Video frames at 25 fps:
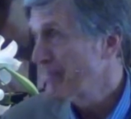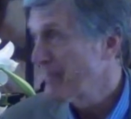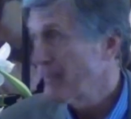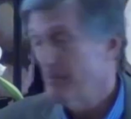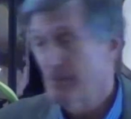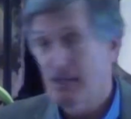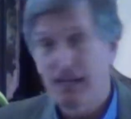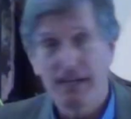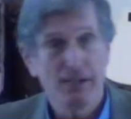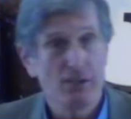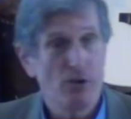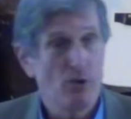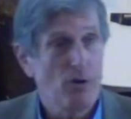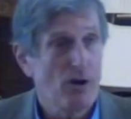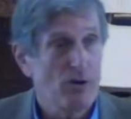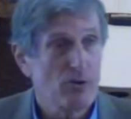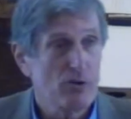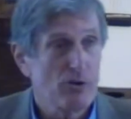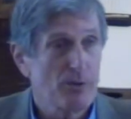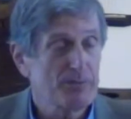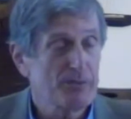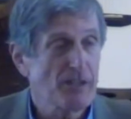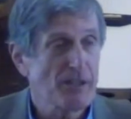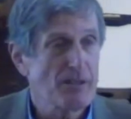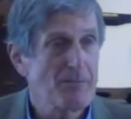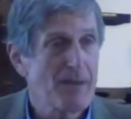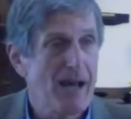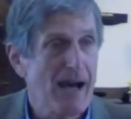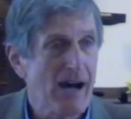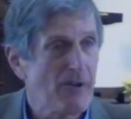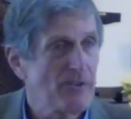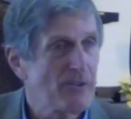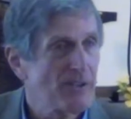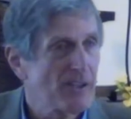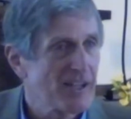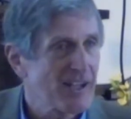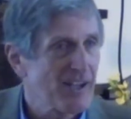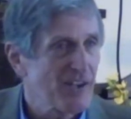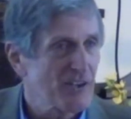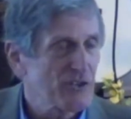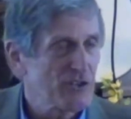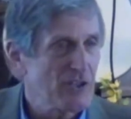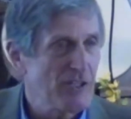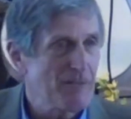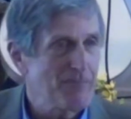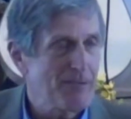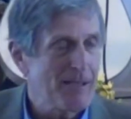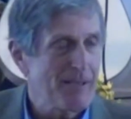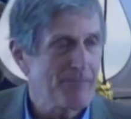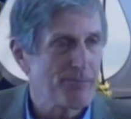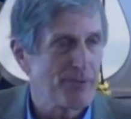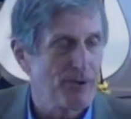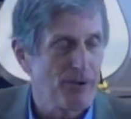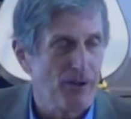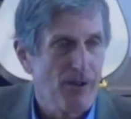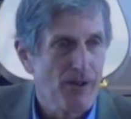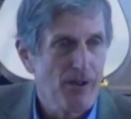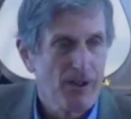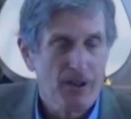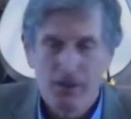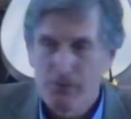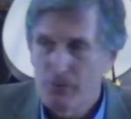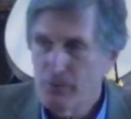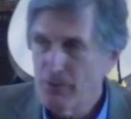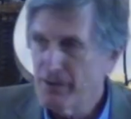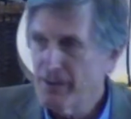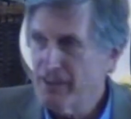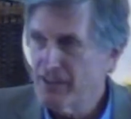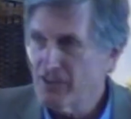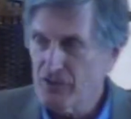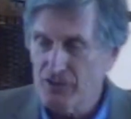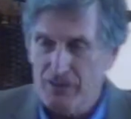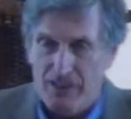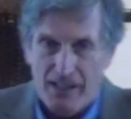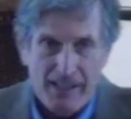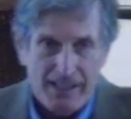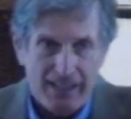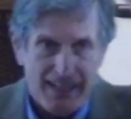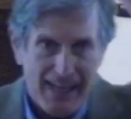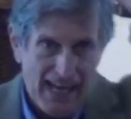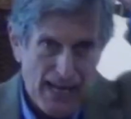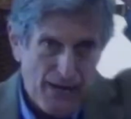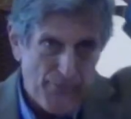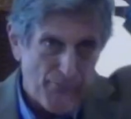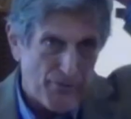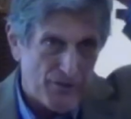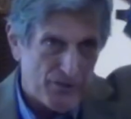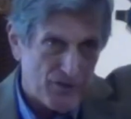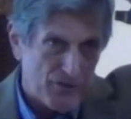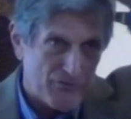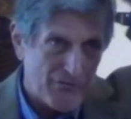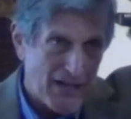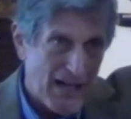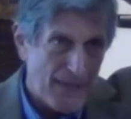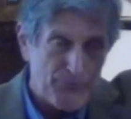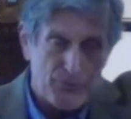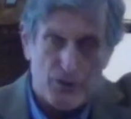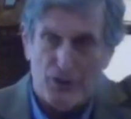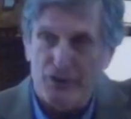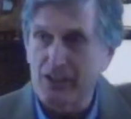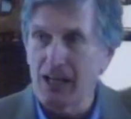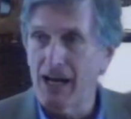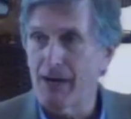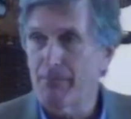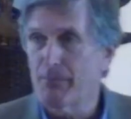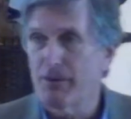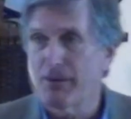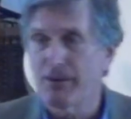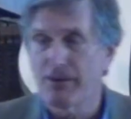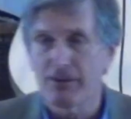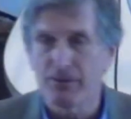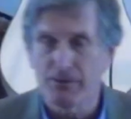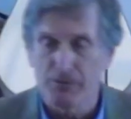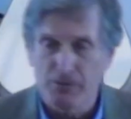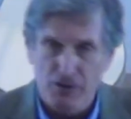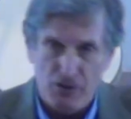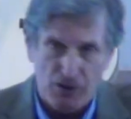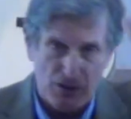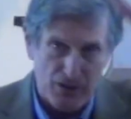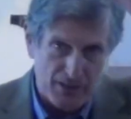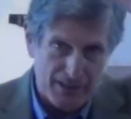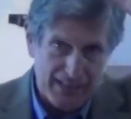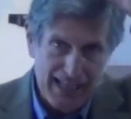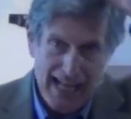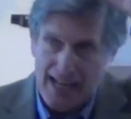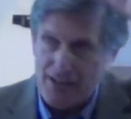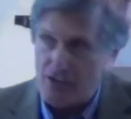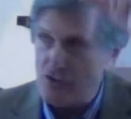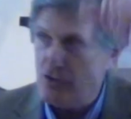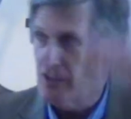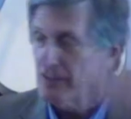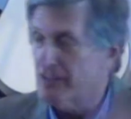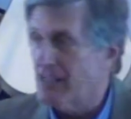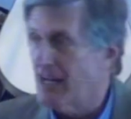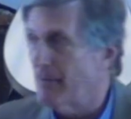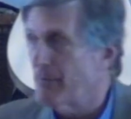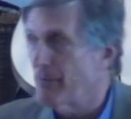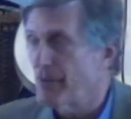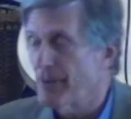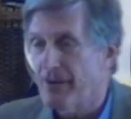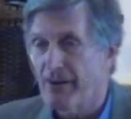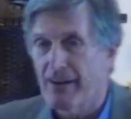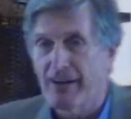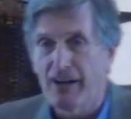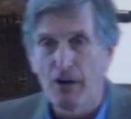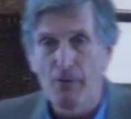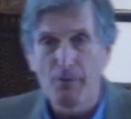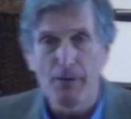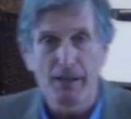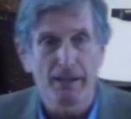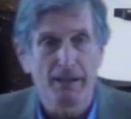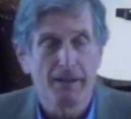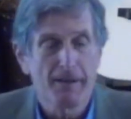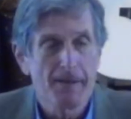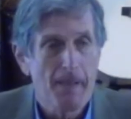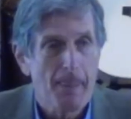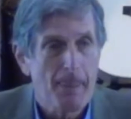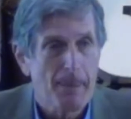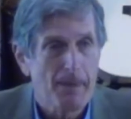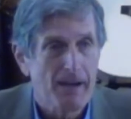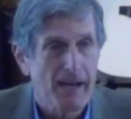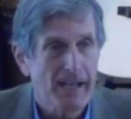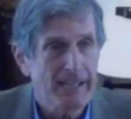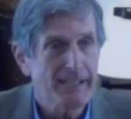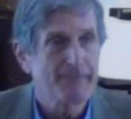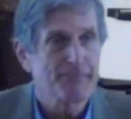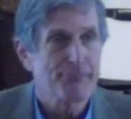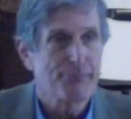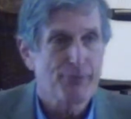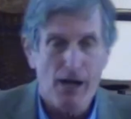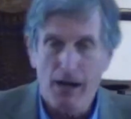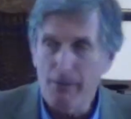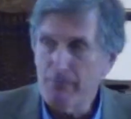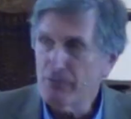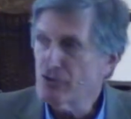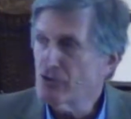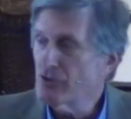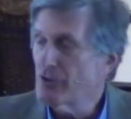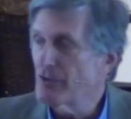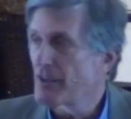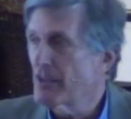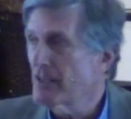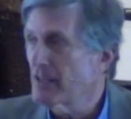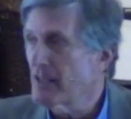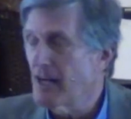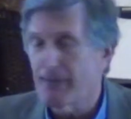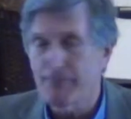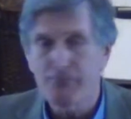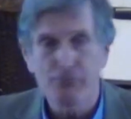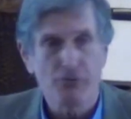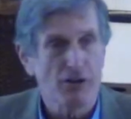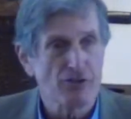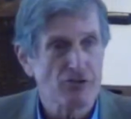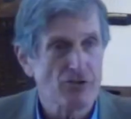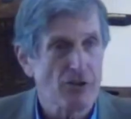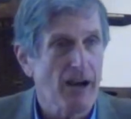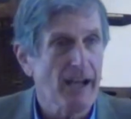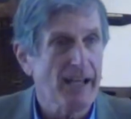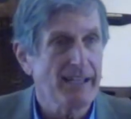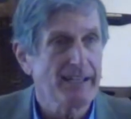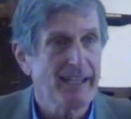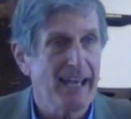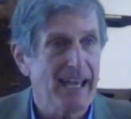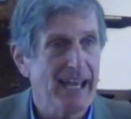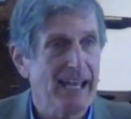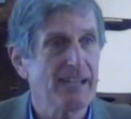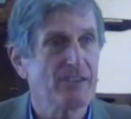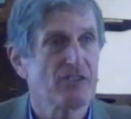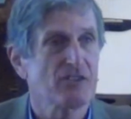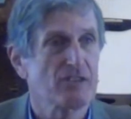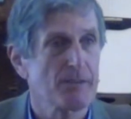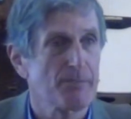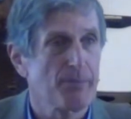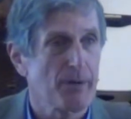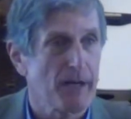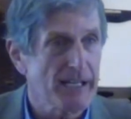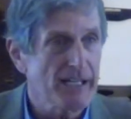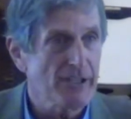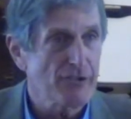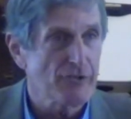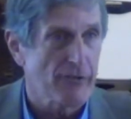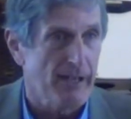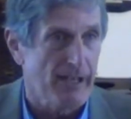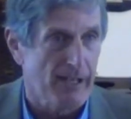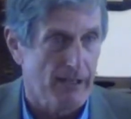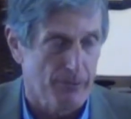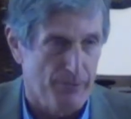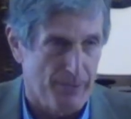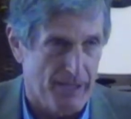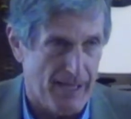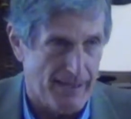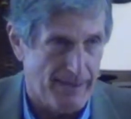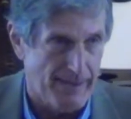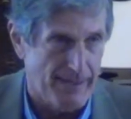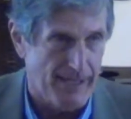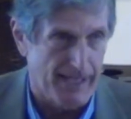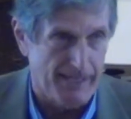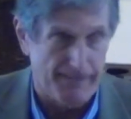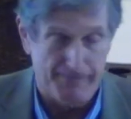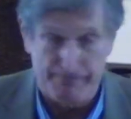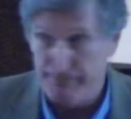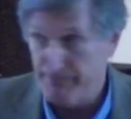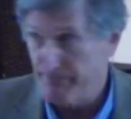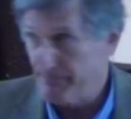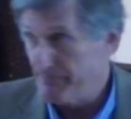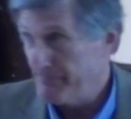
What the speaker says: I mean, I know I'll go up to the mountain and I'll see people with this camera strapped on top of their, or attached to the top of their helmet. I can promise you they're not trying to ace the bunny trail with that thing.